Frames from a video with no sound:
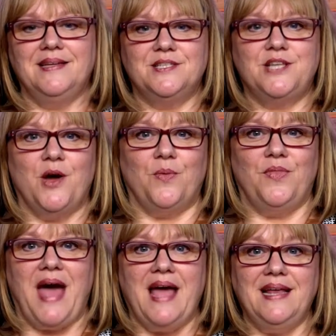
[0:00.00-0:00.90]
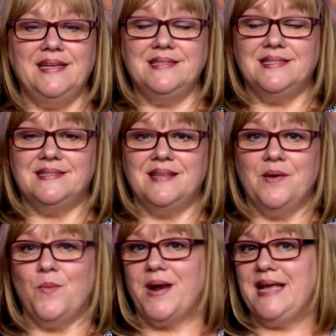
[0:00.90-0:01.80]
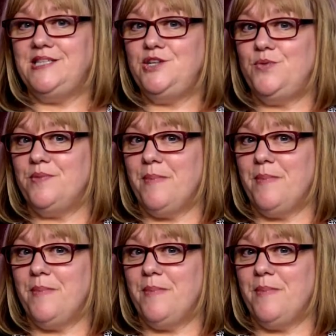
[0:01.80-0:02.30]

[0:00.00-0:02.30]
So that is what I do with